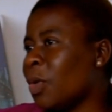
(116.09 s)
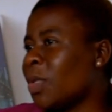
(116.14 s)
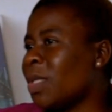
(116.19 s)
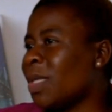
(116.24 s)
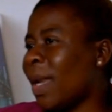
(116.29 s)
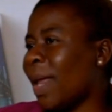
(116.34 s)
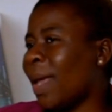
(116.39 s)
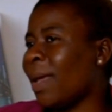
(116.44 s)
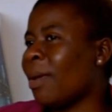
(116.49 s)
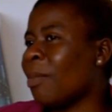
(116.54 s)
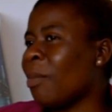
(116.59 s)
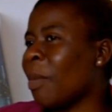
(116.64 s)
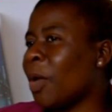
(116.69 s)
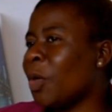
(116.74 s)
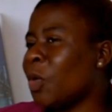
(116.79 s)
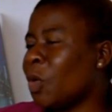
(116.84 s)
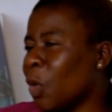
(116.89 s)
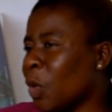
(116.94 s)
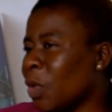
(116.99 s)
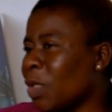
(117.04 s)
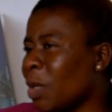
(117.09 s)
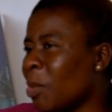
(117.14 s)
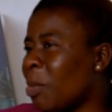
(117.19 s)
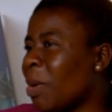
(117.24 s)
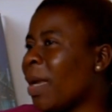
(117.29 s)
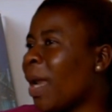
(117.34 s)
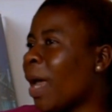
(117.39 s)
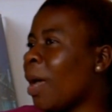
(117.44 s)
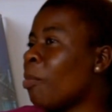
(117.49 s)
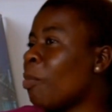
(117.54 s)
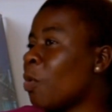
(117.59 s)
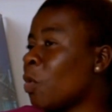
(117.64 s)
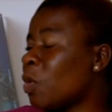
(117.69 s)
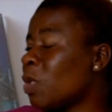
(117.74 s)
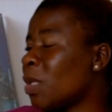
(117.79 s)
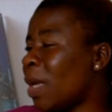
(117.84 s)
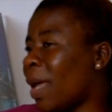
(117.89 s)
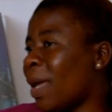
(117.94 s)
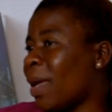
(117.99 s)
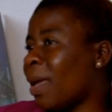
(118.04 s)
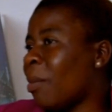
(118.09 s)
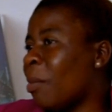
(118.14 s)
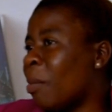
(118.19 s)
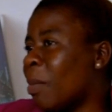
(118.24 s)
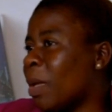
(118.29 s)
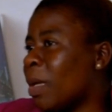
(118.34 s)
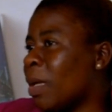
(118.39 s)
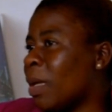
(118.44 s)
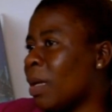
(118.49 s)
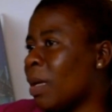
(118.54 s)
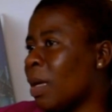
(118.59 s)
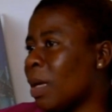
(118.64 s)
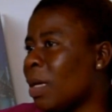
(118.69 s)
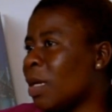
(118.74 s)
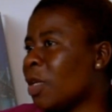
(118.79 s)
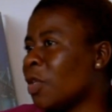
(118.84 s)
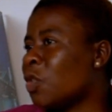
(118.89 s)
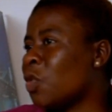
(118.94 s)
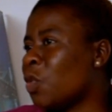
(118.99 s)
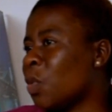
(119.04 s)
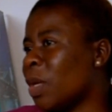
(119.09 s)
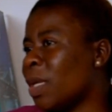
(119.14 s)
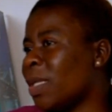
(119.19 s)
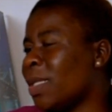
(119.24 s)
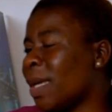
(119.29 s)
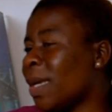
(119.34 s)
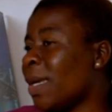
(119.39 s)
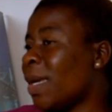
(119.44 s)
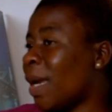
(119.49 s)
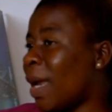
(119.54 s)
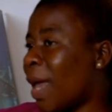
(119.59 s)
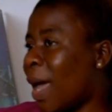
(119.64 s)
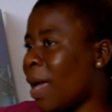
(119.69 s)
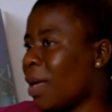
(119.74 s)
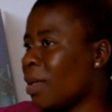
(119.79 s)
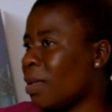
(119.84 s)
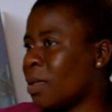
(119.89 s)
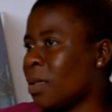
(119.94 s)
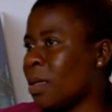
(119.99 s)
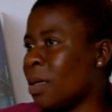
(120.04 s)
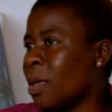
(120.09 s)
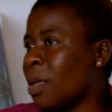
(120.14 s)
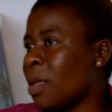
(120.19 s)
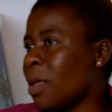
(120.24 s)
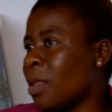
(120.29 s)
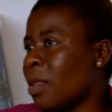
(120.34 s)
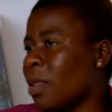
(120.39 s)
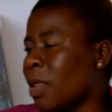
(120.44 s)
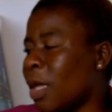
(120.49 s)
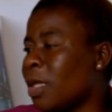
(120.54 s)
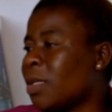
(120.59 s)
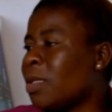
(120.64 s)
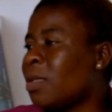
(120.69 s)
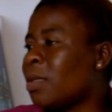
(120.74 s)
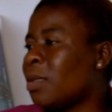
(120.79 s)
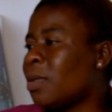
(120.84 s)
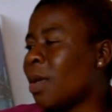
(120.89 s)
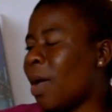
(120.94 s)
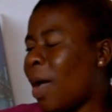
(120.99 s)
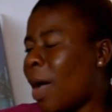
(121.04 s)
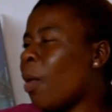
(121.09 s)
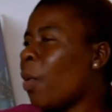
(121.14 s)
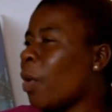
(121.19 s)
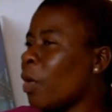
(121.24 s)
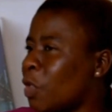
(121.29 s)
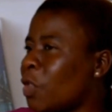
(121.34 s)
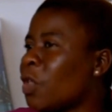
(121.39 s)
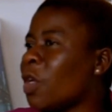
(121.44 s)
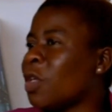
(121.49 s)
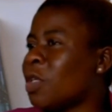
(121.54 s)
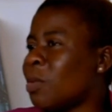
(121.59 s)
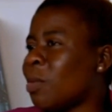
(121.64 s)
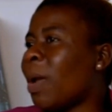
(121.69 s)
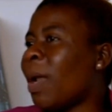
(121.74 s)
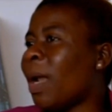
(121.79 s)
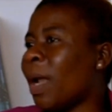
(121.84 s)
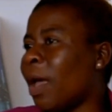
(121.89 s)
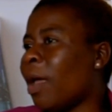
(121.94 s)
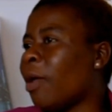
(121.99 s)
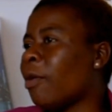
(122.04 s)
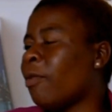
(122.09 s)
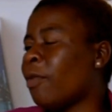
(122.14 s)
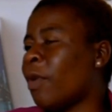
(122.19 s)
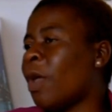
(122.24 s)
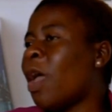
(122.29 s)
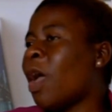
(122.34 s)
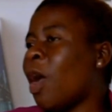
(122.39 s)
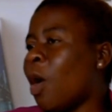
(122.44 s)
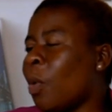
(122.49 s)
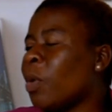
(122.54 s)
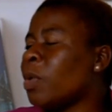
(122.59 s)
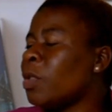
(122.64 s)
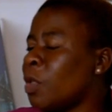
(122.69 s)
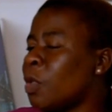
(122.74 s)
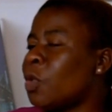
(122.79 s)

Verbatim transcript: It's like my daughter being abused like me in the streets at night. That's how I changed my life. I